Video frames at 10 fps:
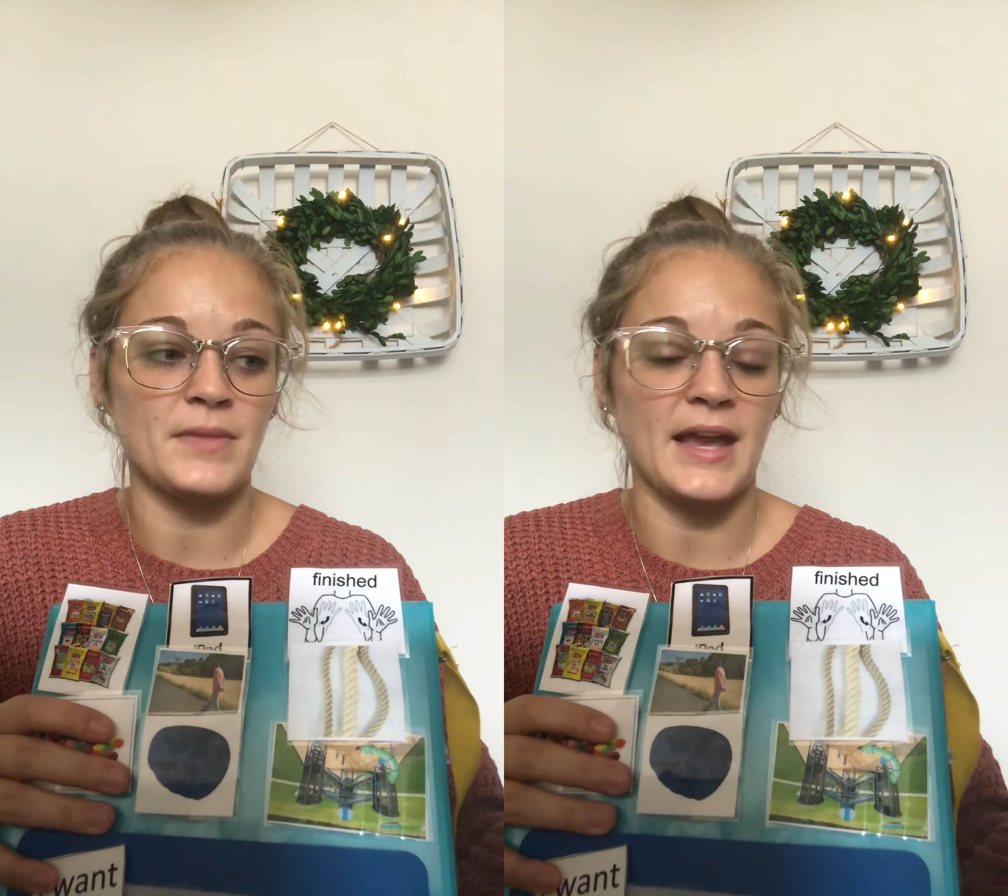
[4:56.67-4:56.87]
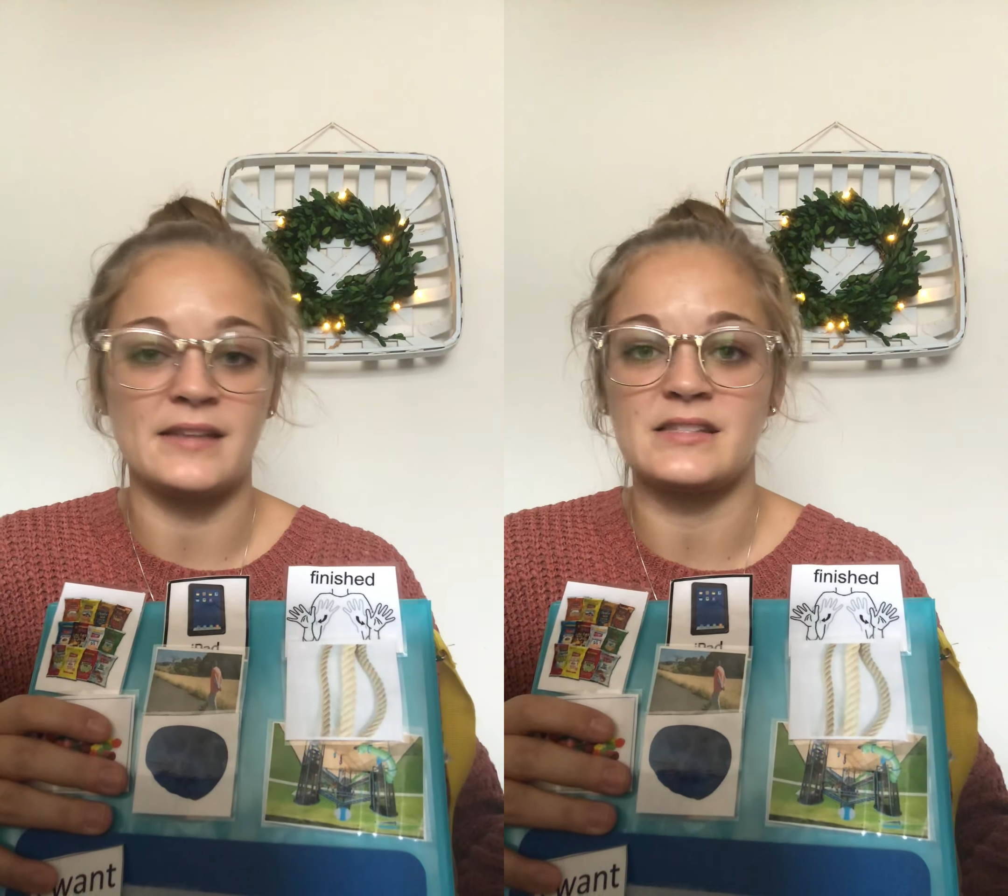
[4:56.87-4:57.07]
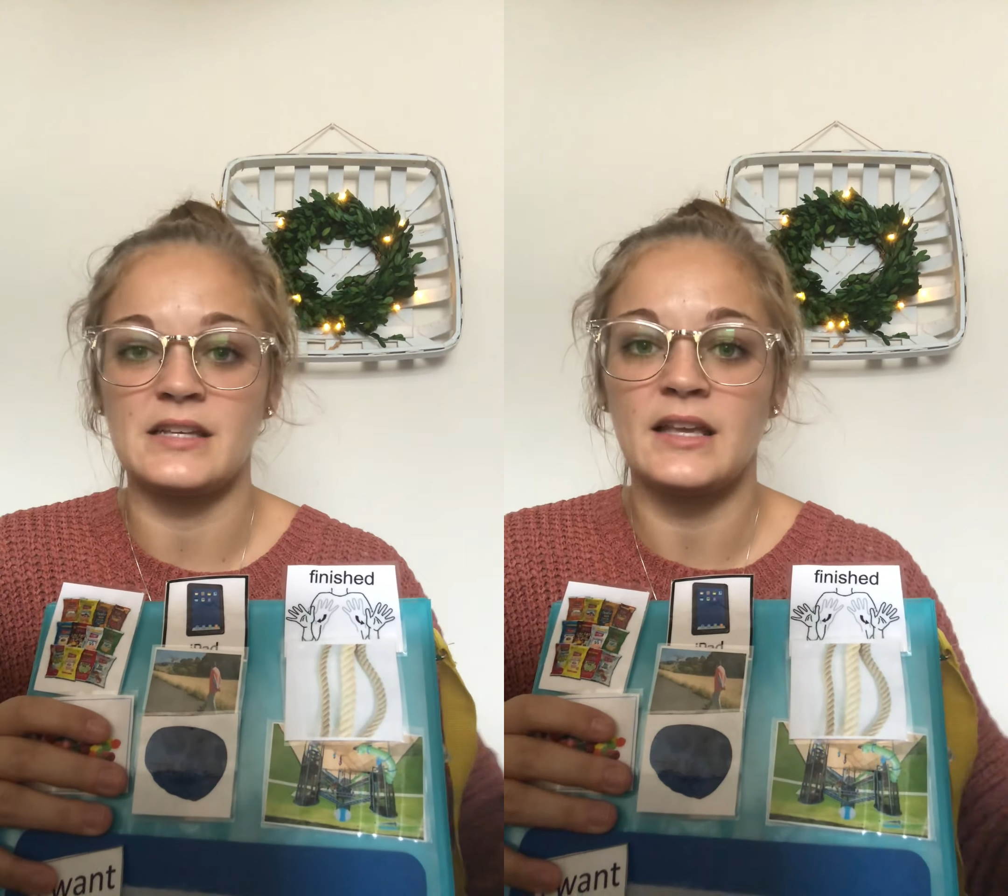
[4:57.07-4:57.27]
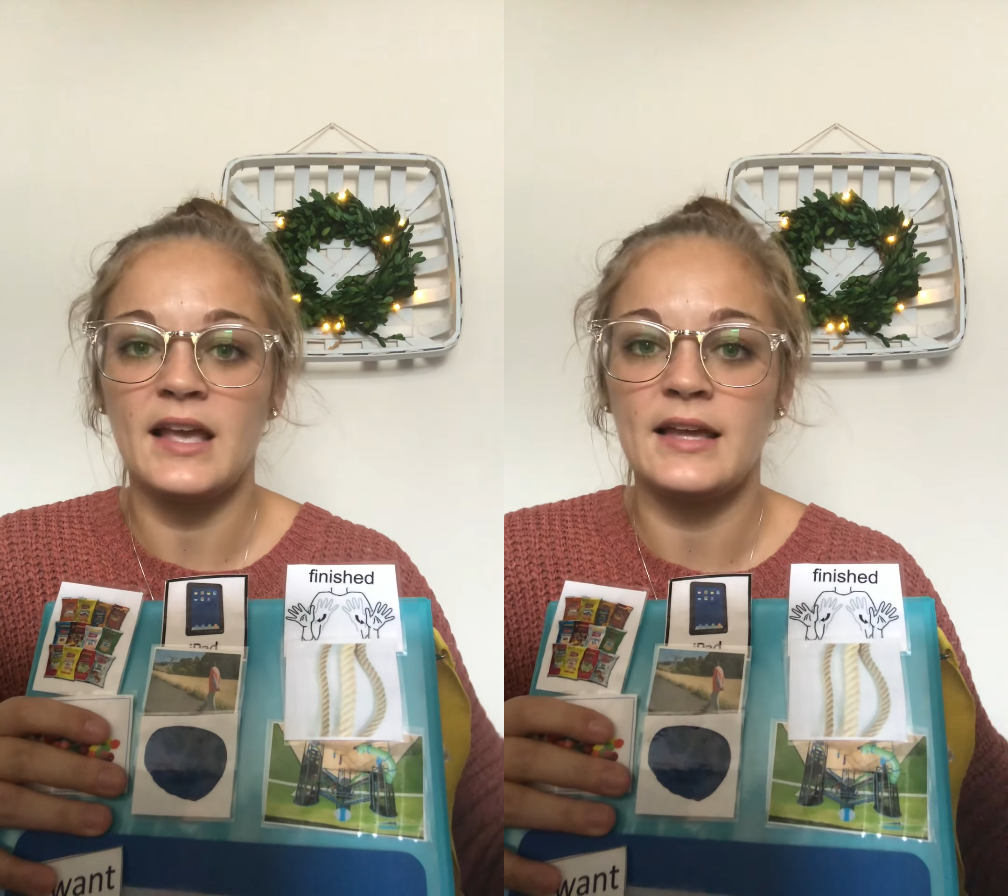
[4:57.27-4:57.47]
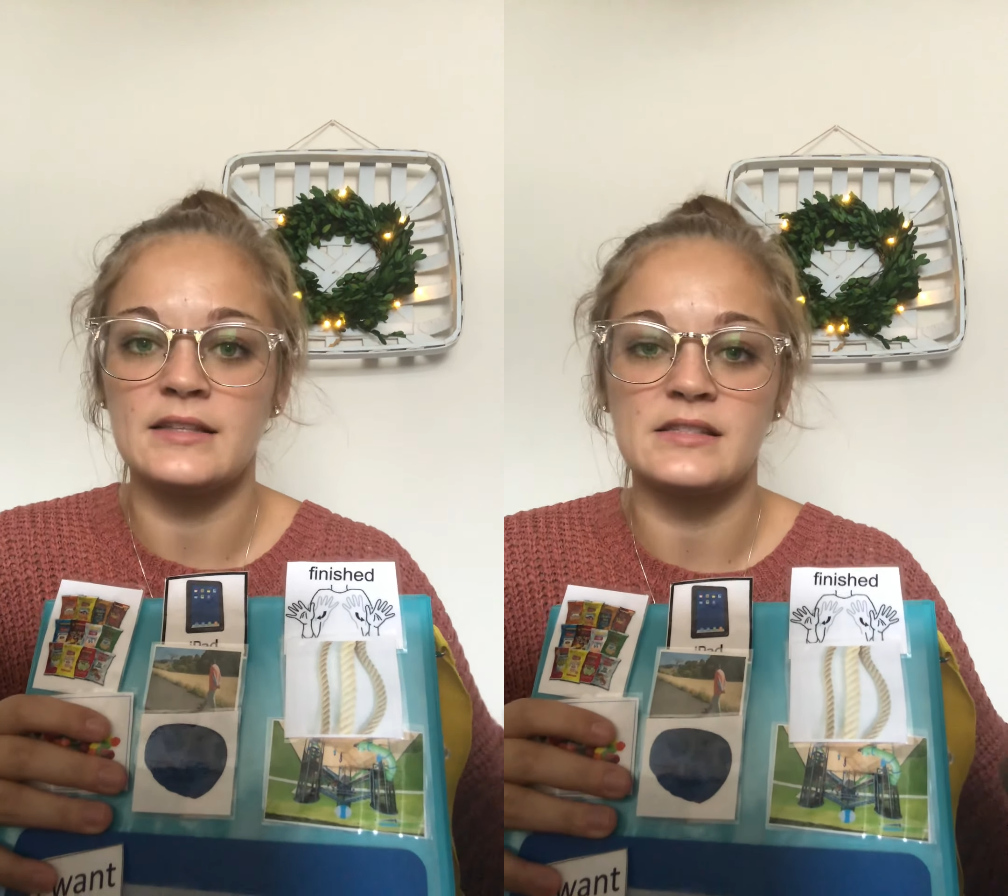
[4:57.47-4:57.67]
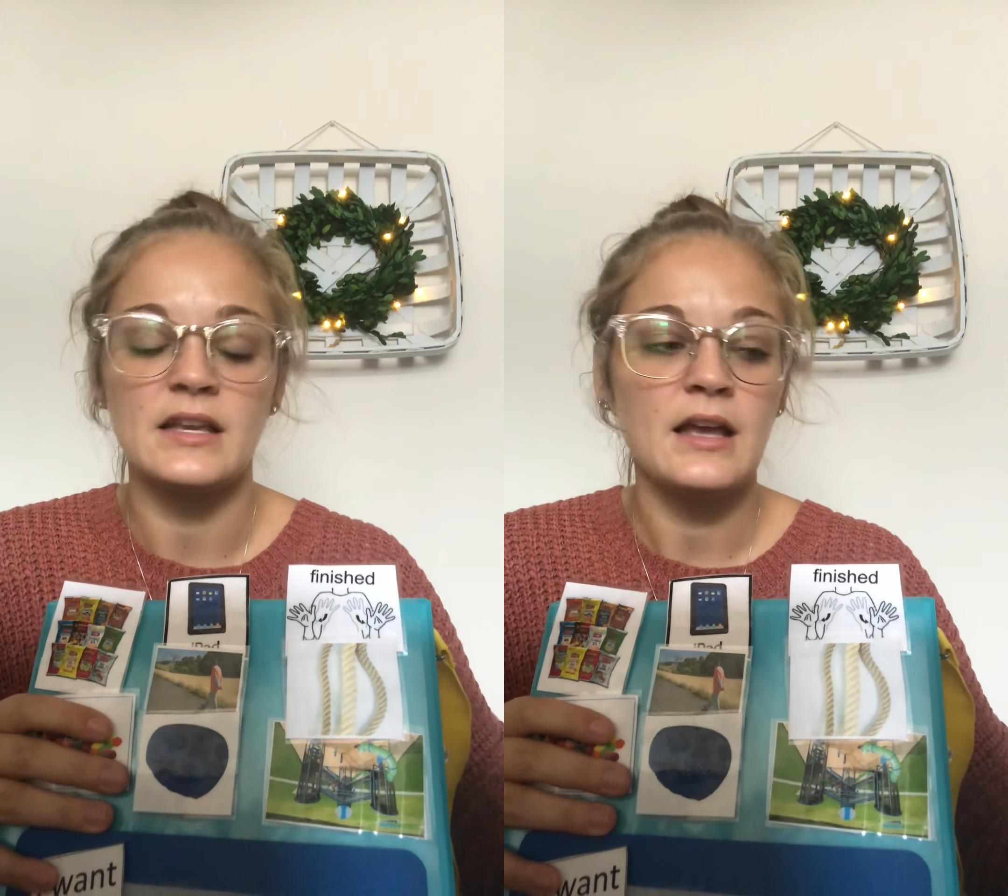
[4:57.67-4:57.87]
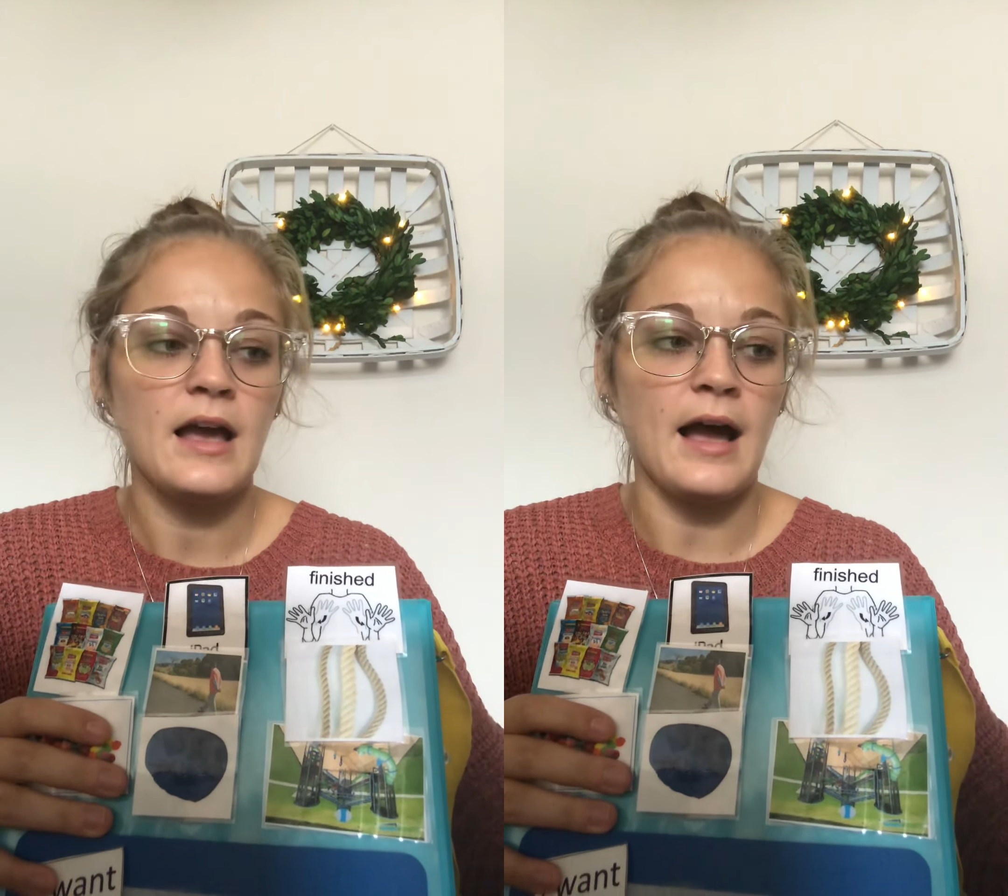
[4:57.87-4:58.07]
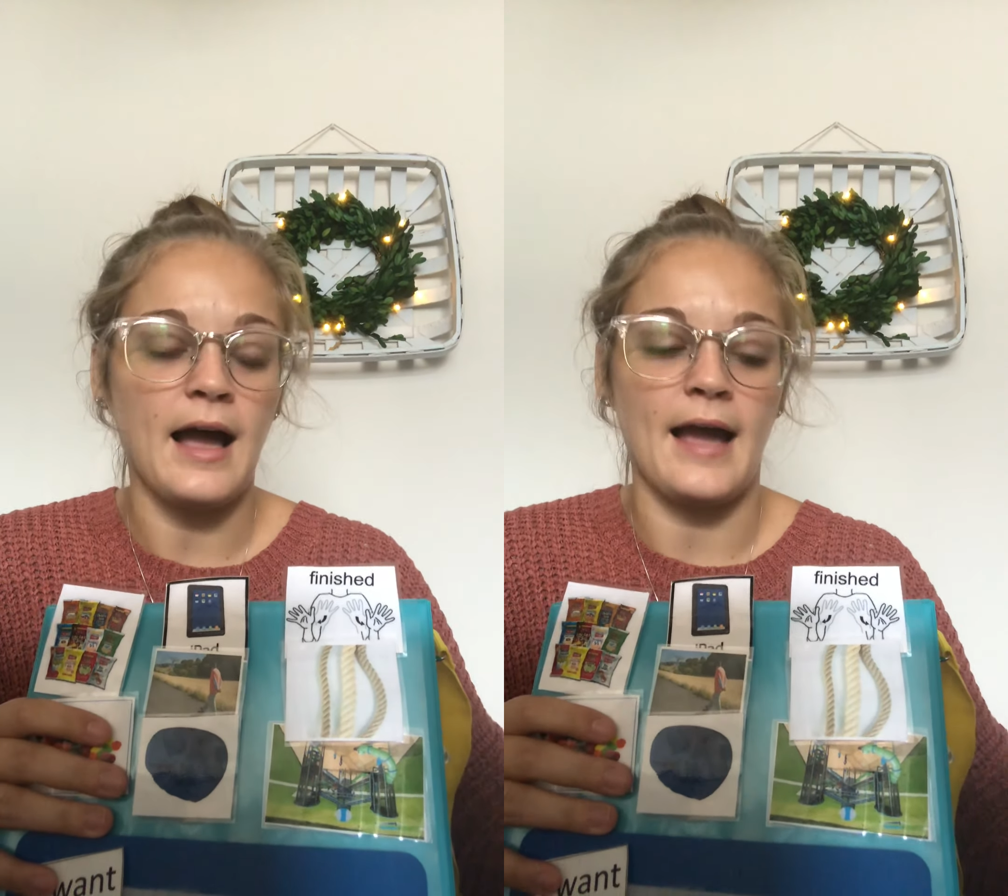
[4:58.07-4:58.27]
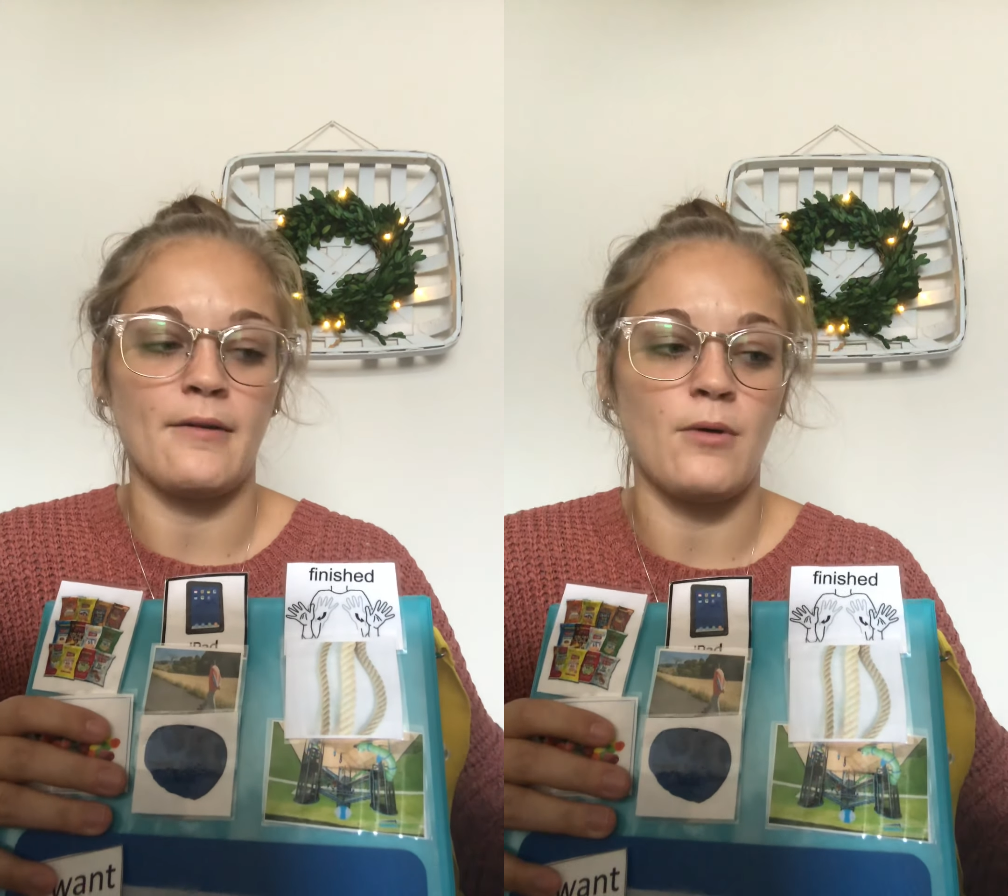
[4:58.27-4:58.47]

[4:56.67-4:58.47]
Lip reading: I see kids. I